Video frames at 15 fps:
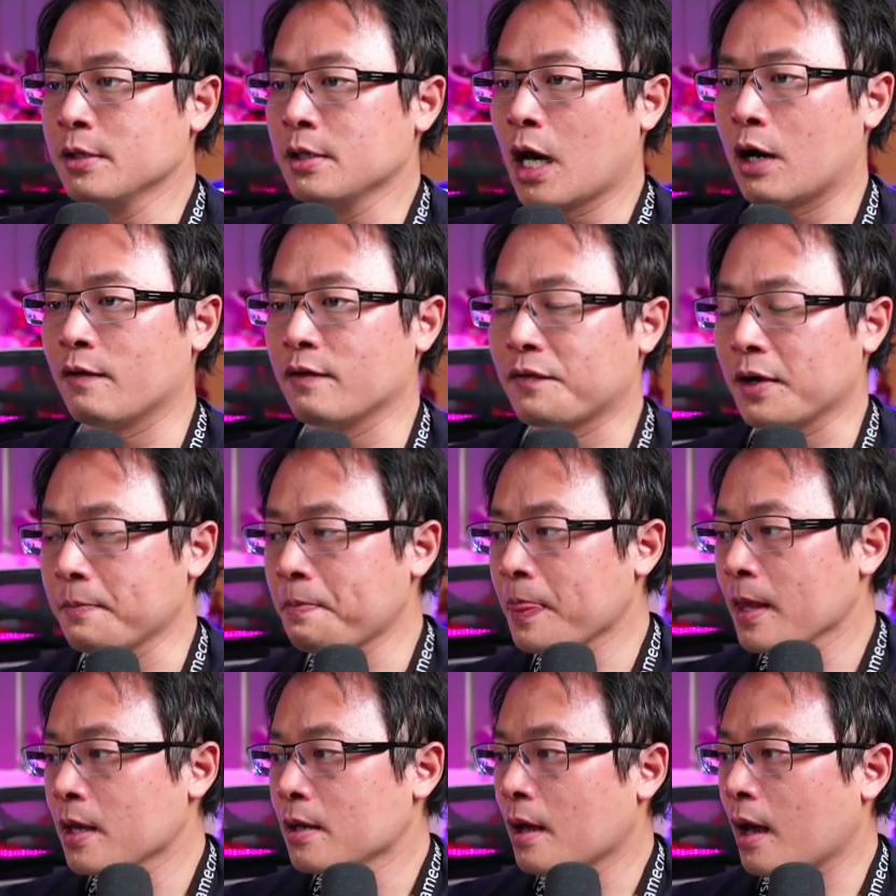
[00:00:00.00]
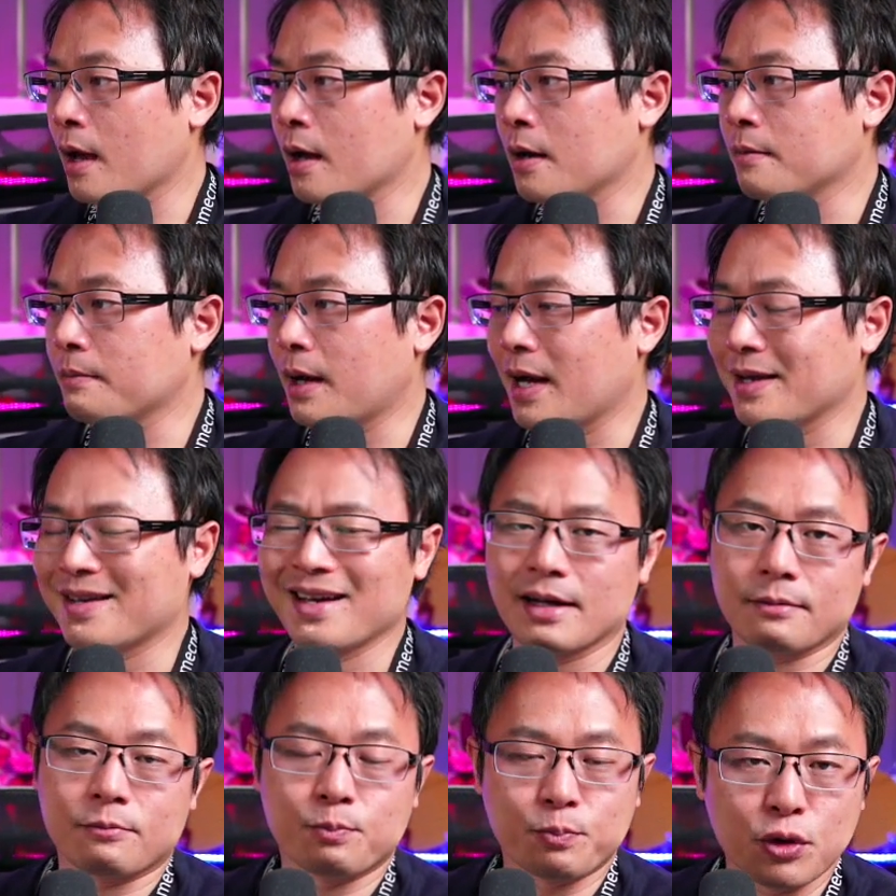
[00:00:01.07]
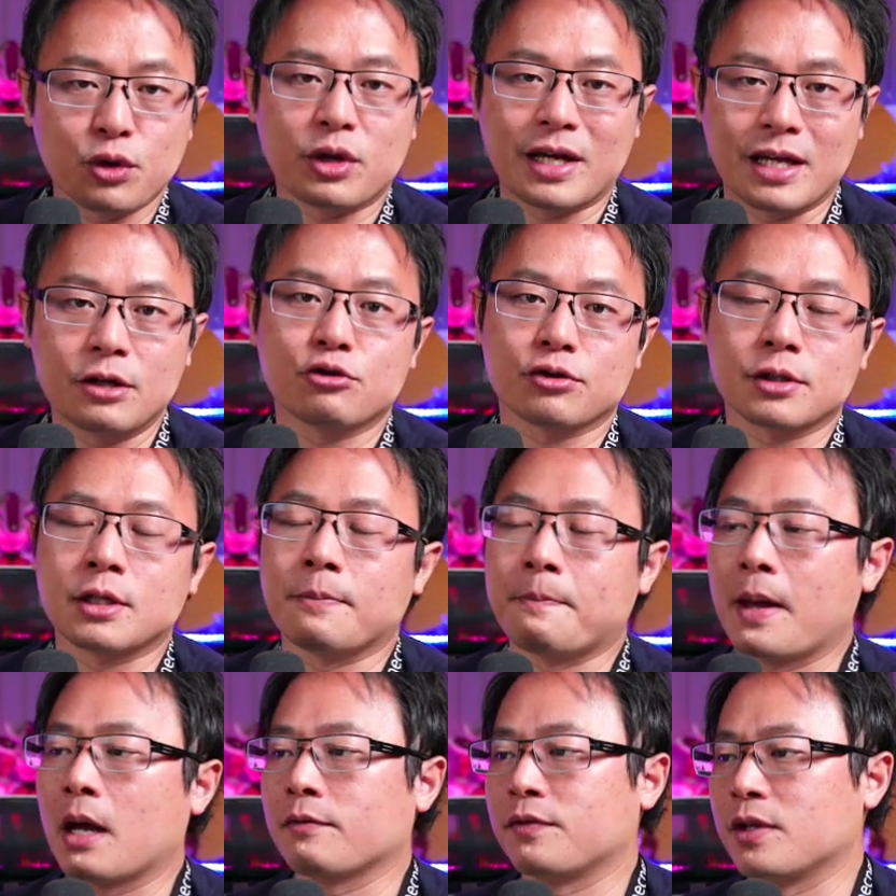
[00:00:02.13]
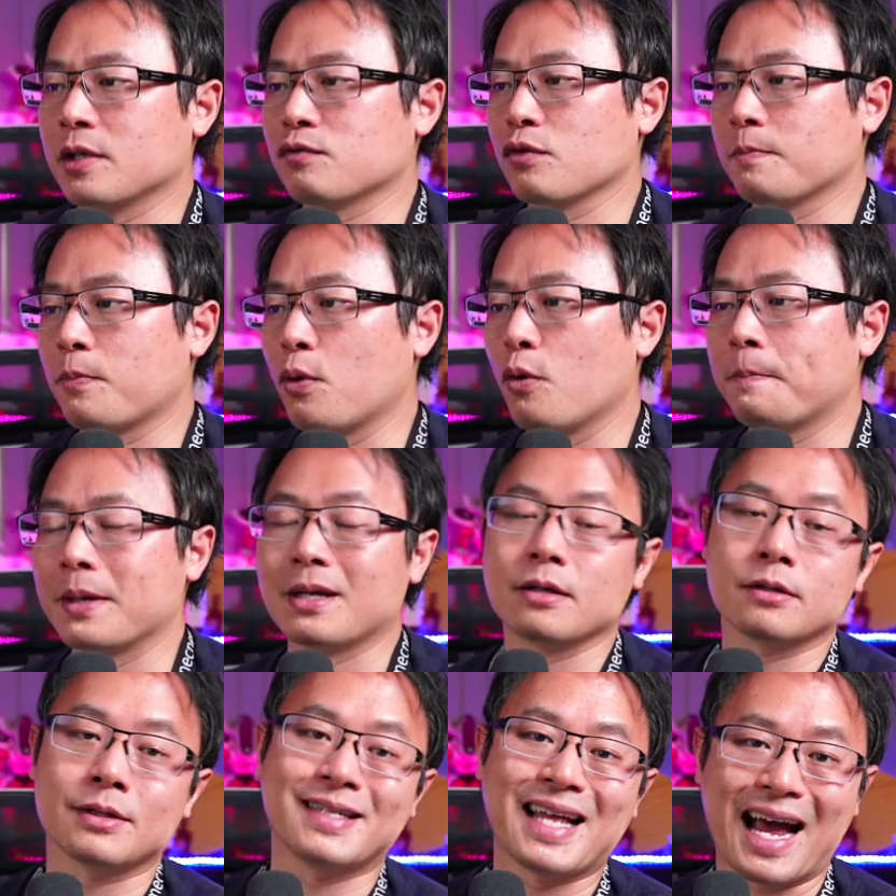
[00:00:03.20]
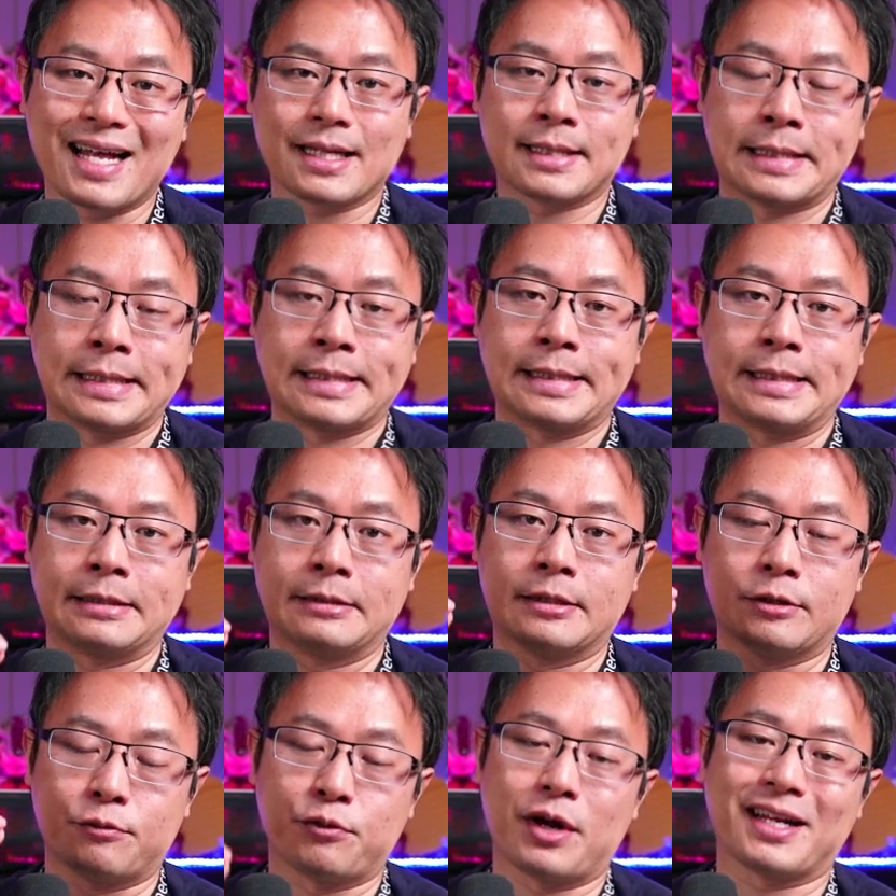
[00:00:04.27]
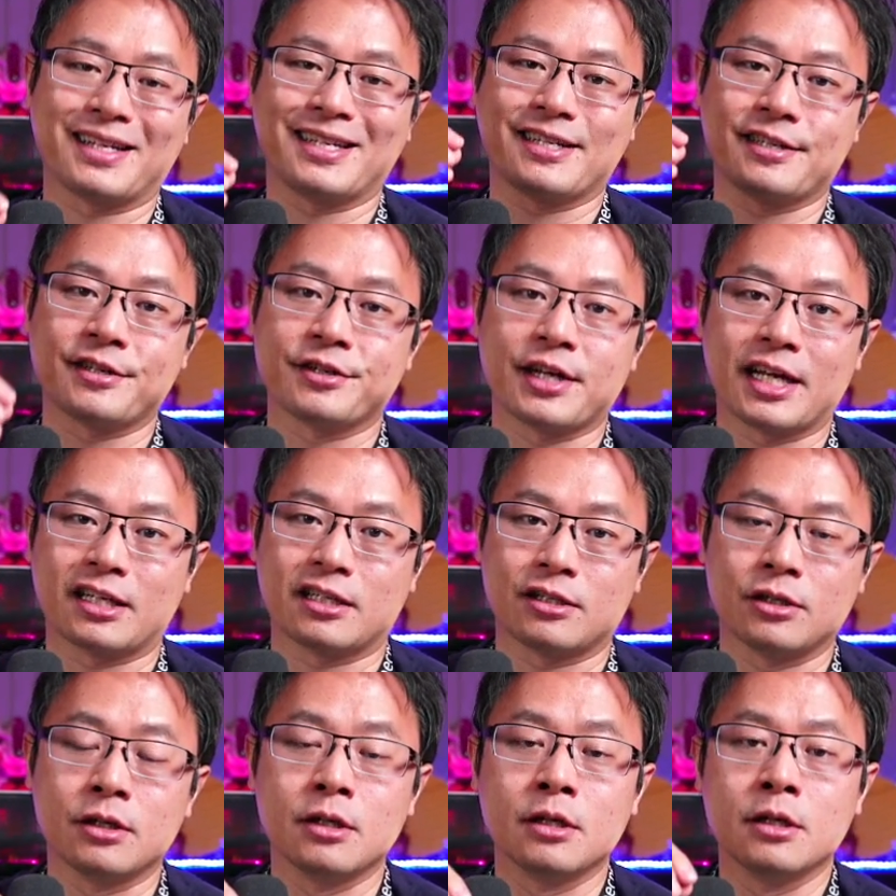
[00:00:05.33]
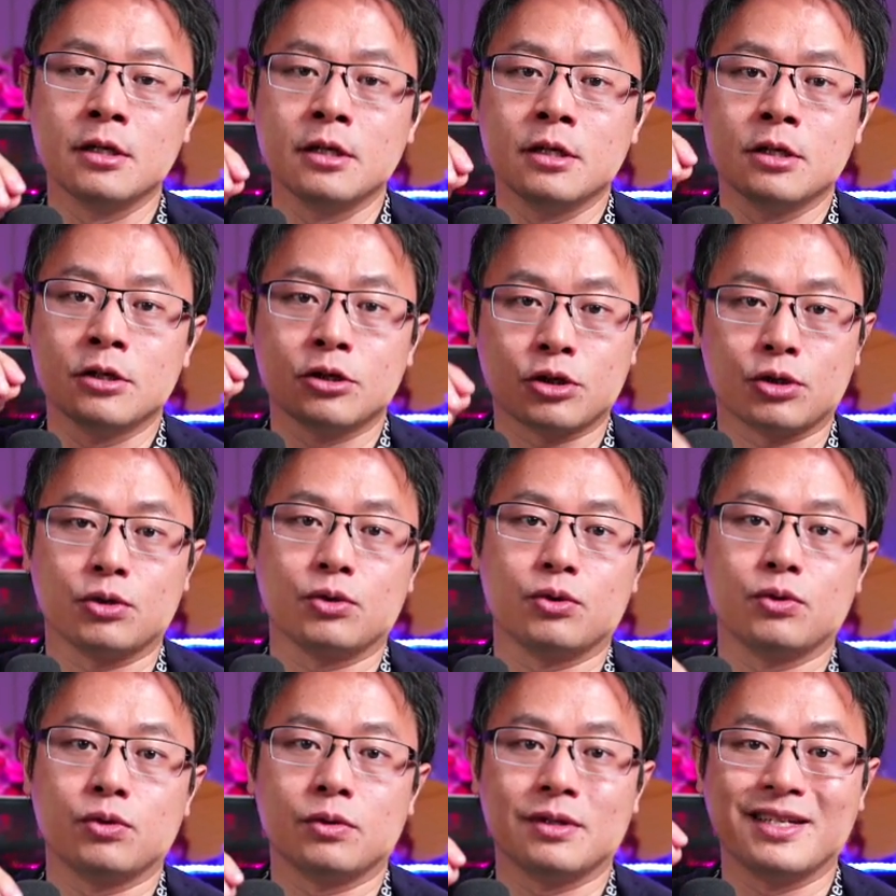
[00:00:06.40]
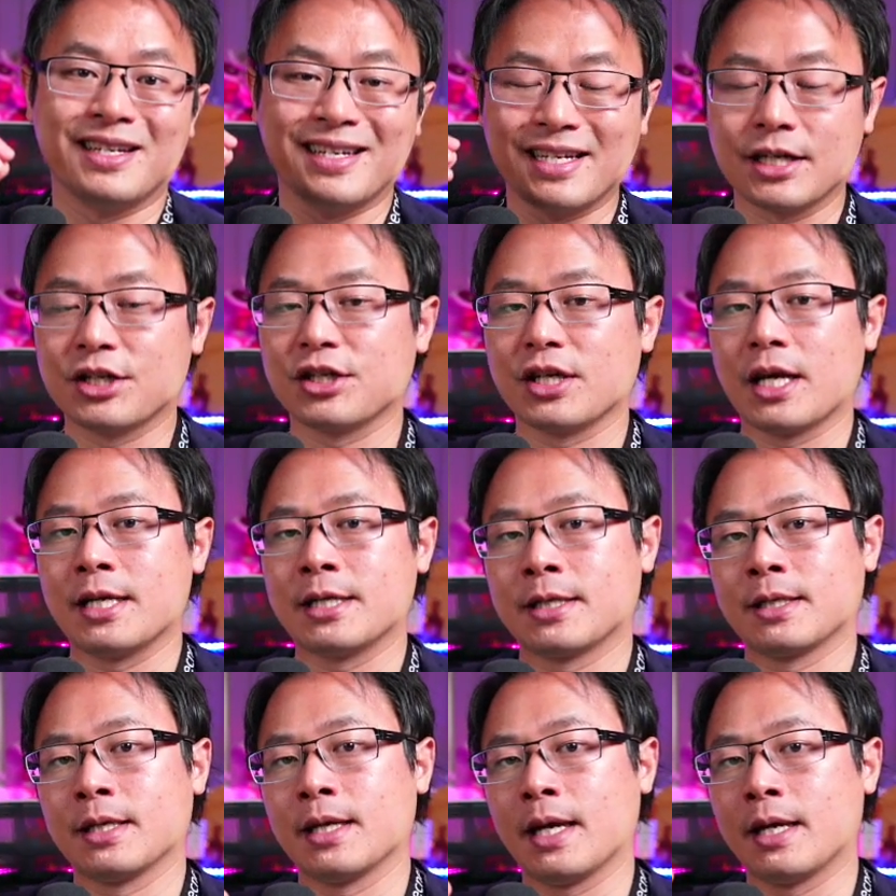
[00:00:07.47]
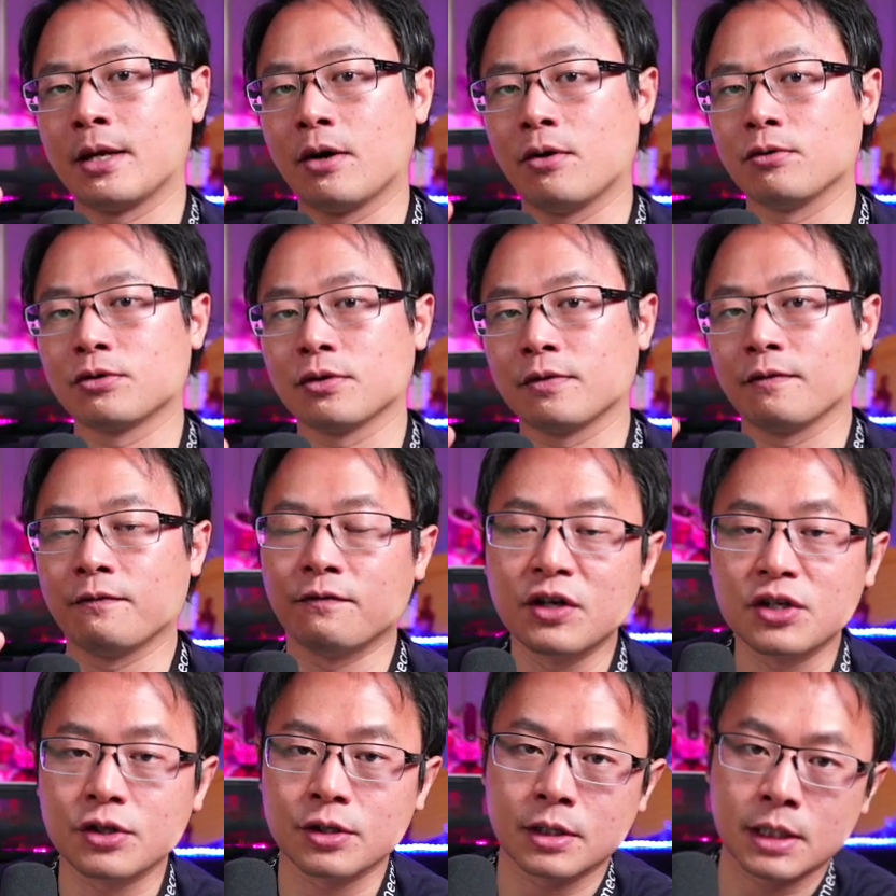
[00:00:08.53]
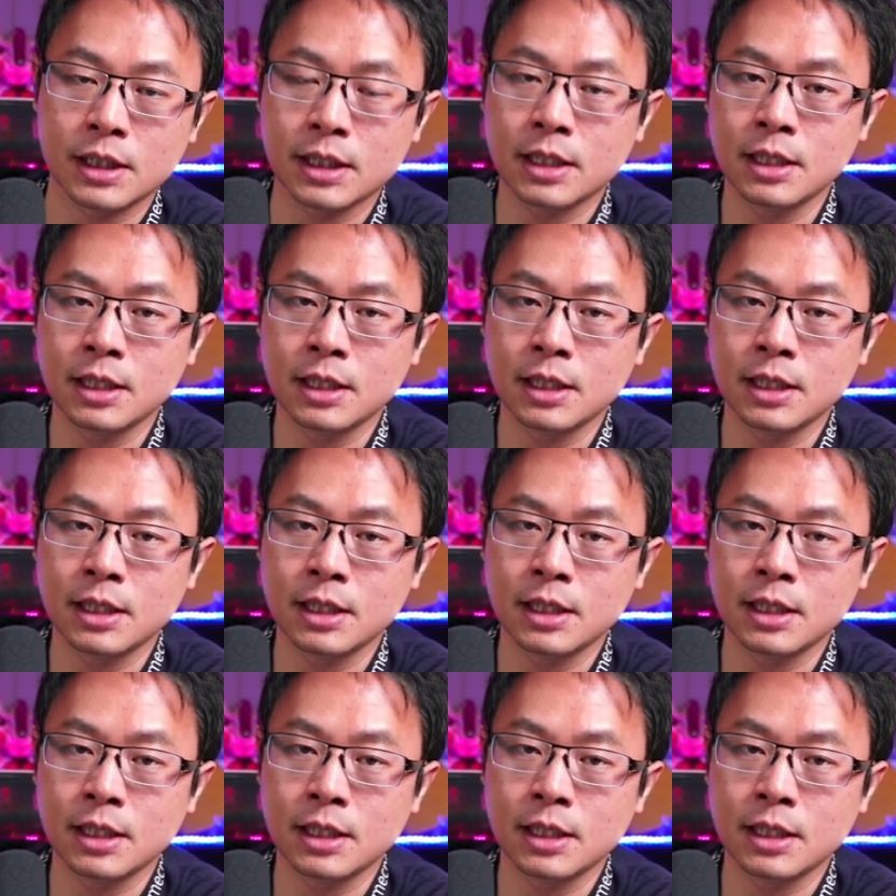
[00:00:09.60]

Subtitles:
However, I got pretty interested about this report because that's directly connected to the initiates and also the vision